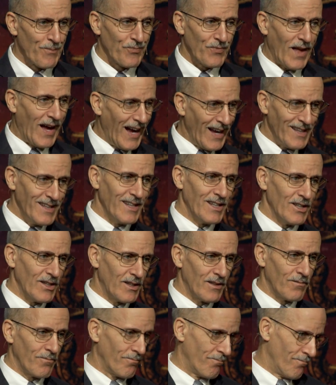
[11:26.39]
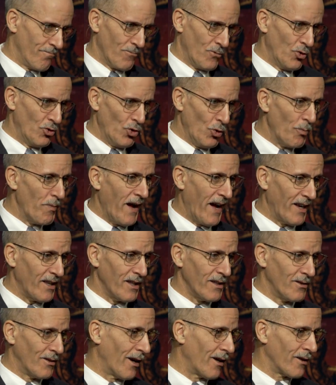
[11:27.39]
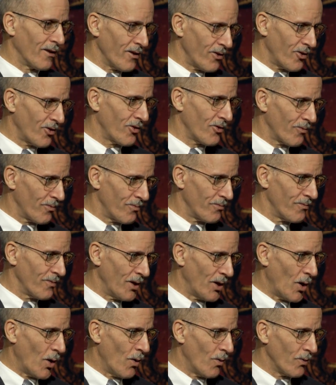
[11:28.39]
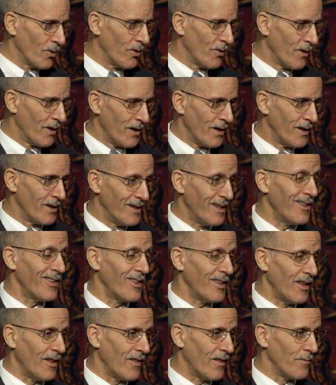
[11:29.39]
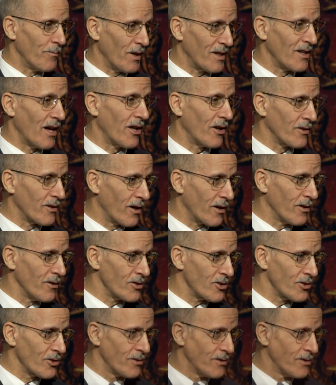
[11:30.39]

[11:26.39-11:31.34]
I didn't do too badly, Douglas, DC, McDonnell Douglas.